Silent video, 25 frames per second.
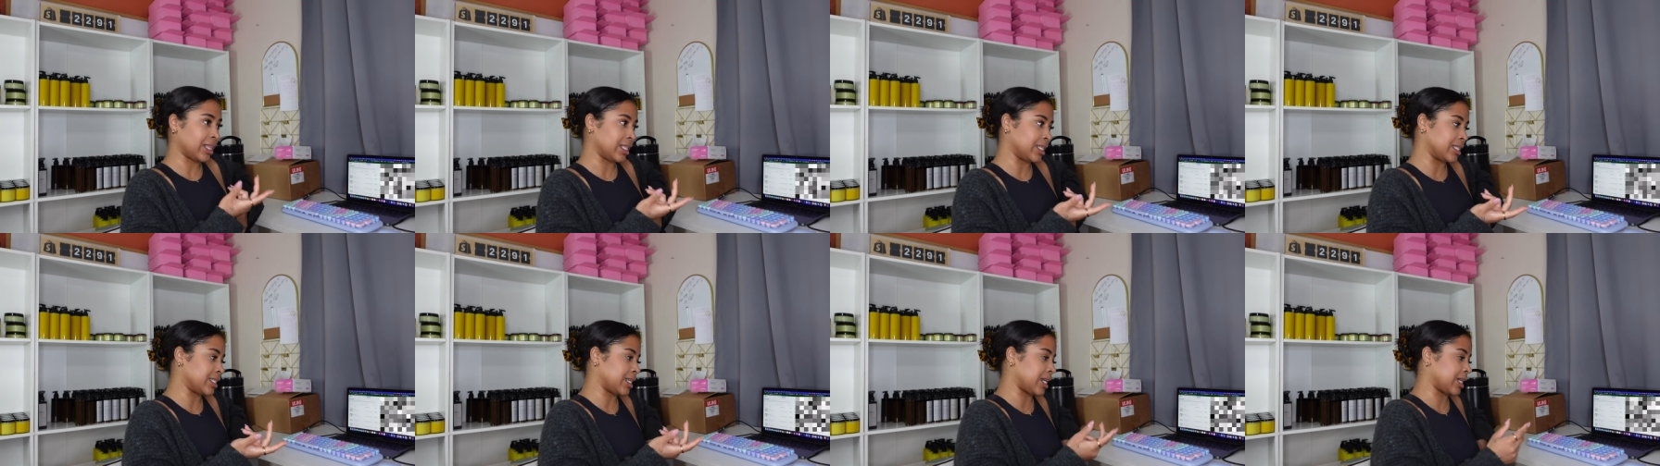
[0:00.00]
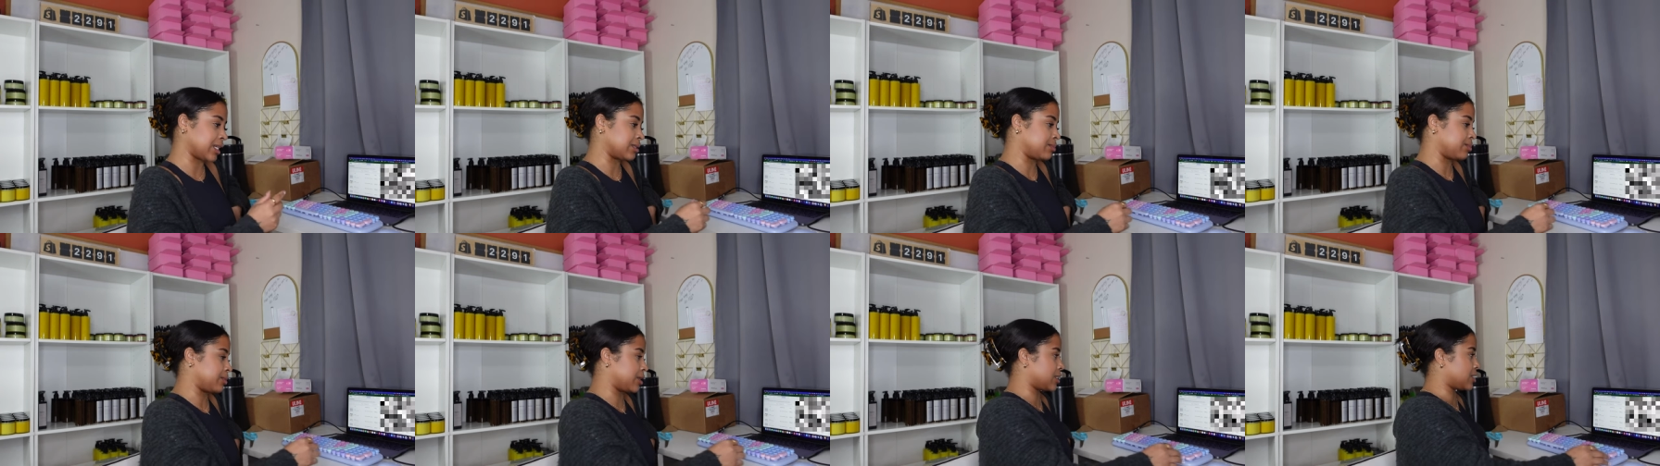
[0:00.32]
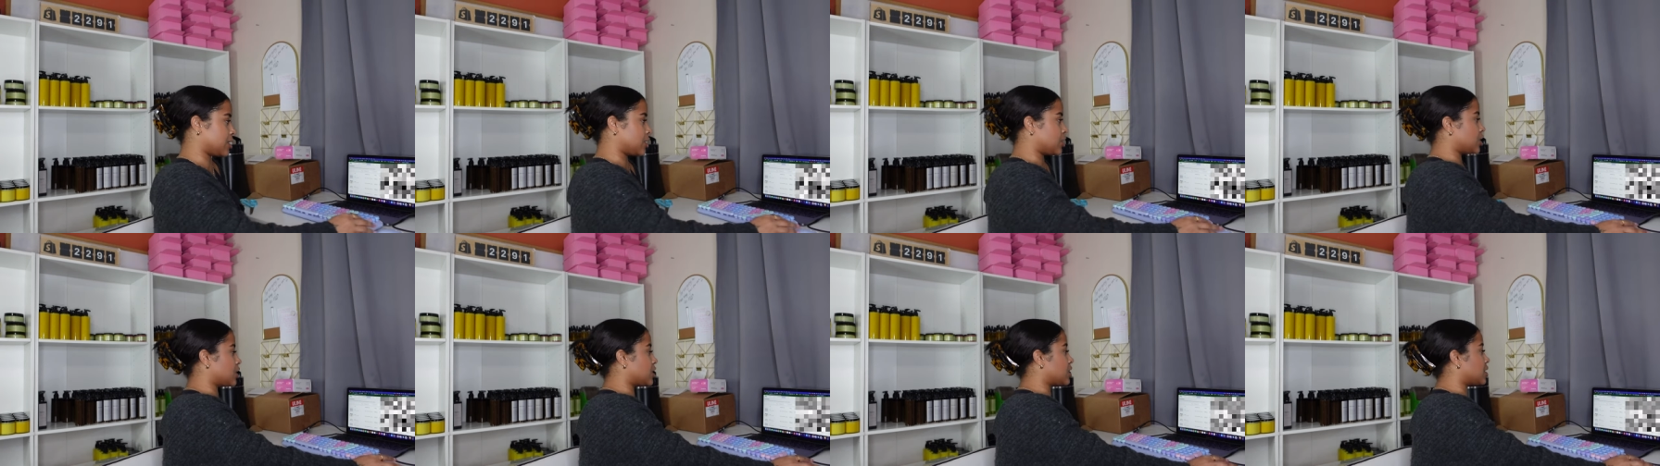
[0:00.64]
the text
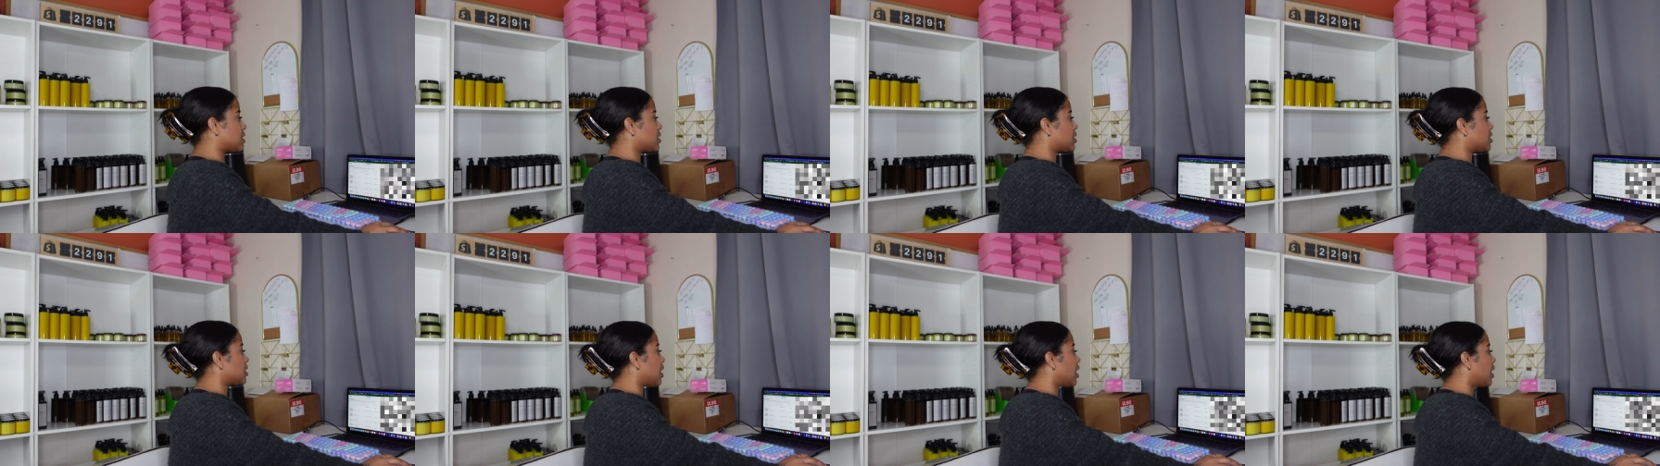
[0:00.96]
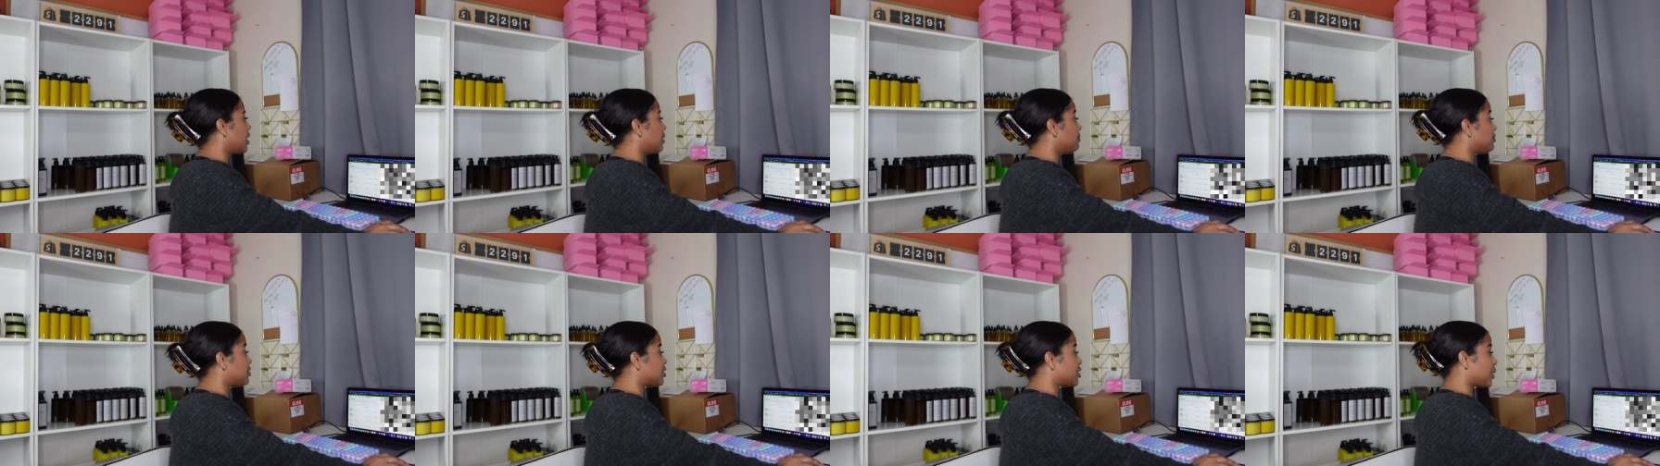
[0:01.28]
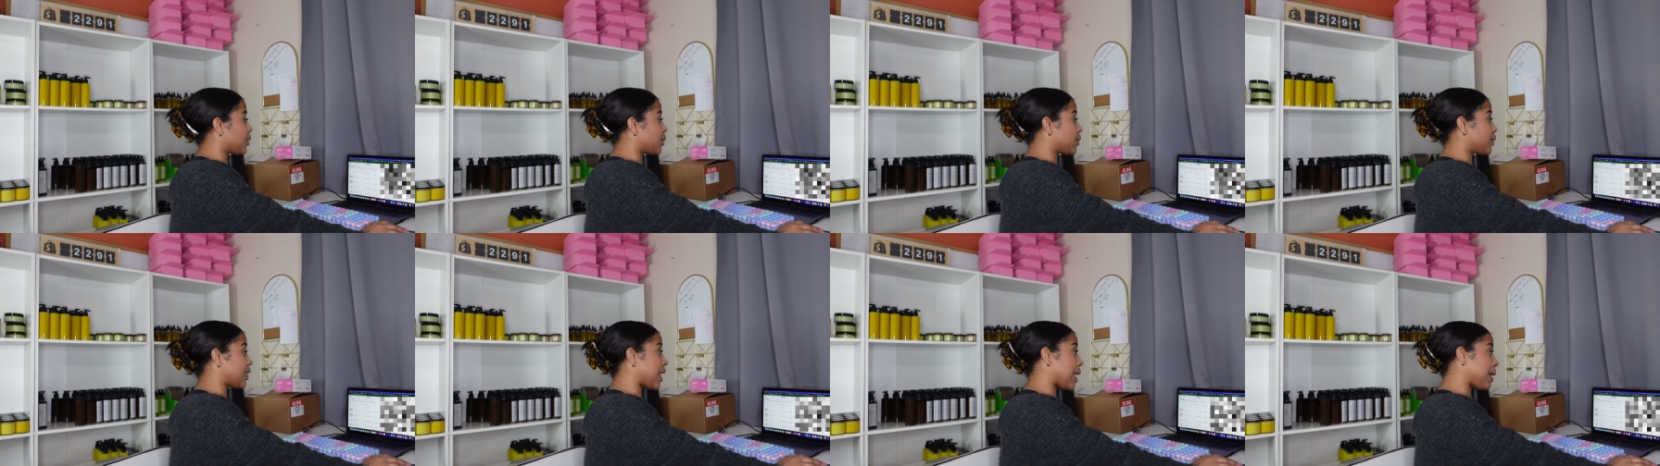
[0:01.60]
messages.
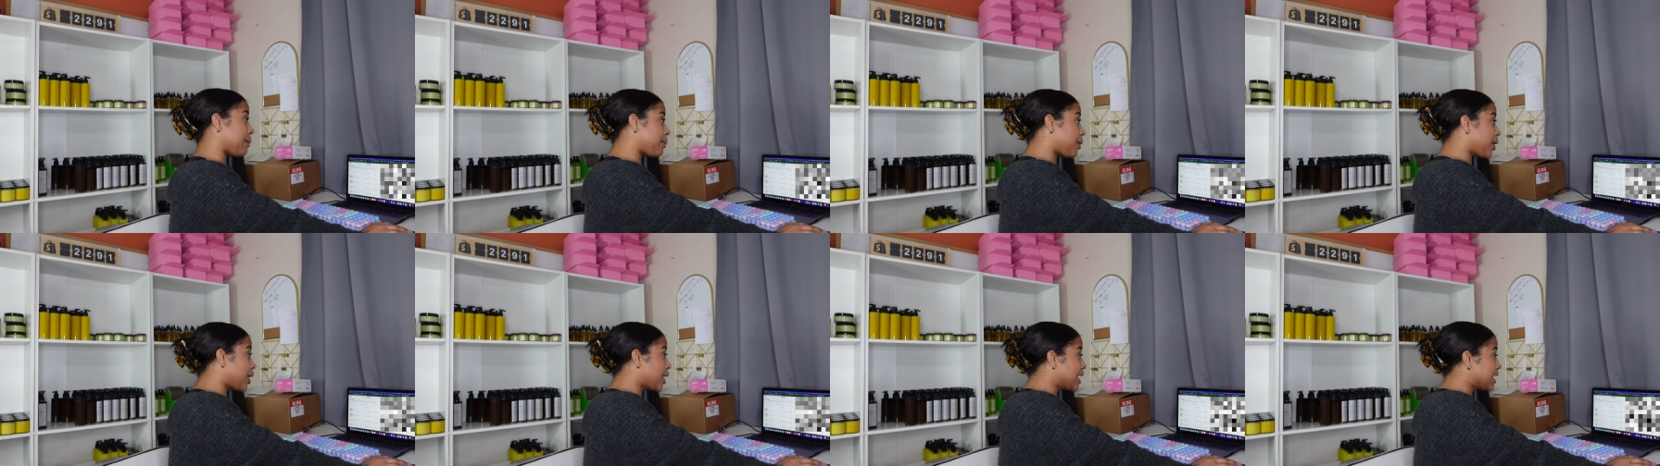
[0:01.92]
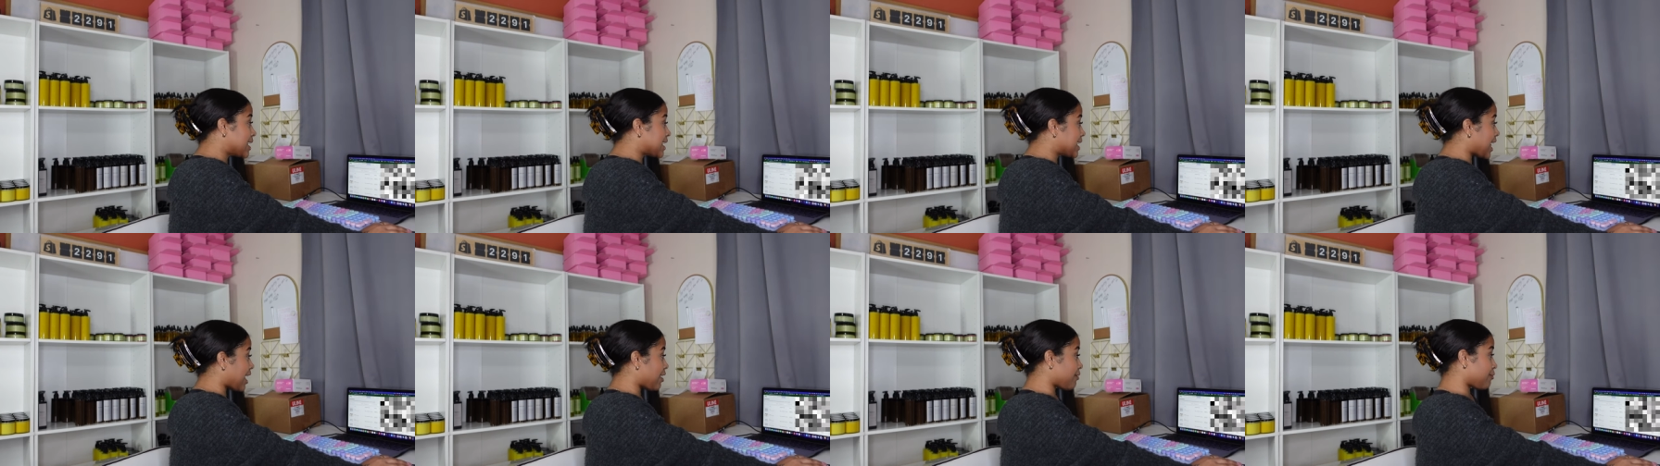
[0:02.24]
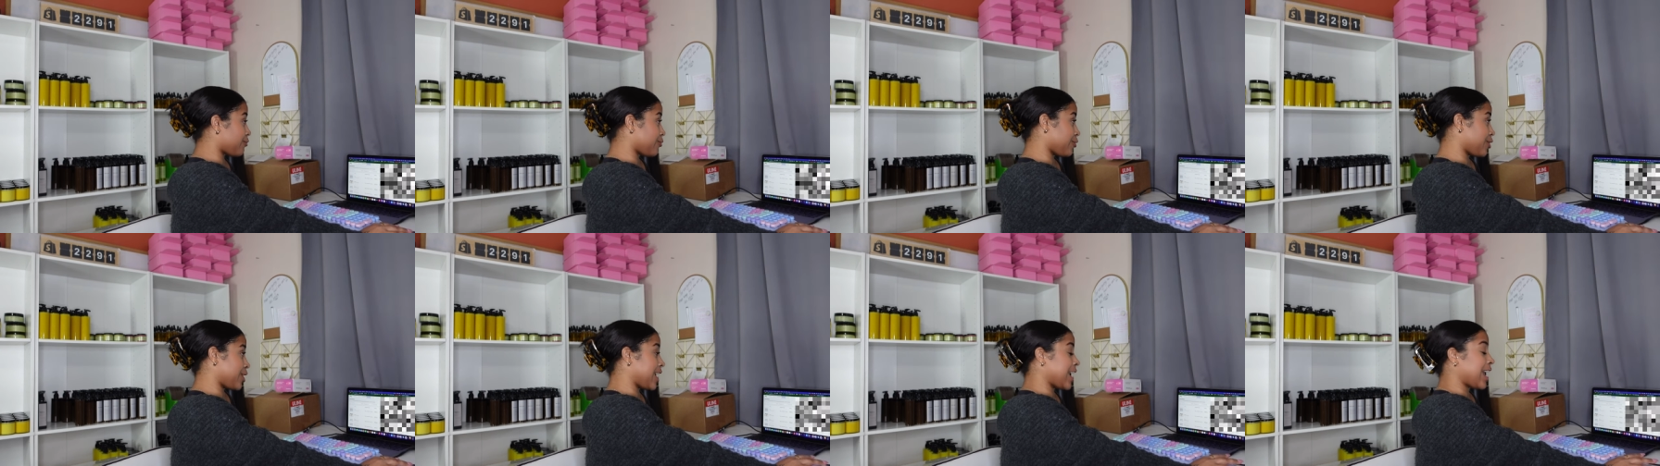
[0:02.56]
So that part is not
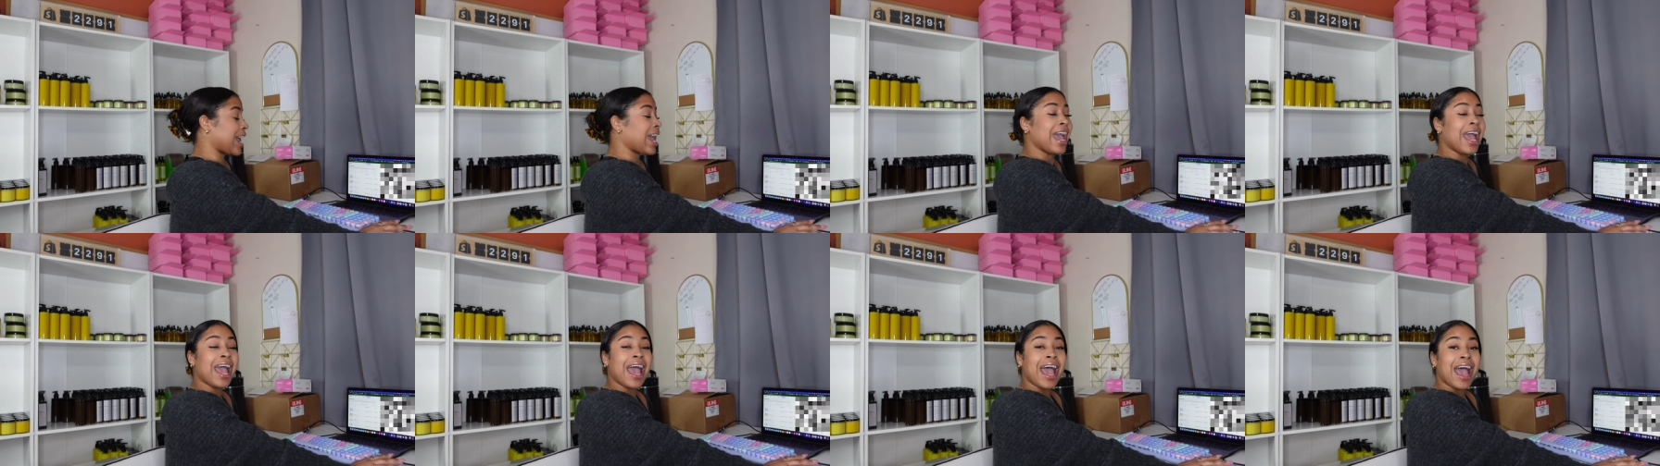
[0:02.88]
free.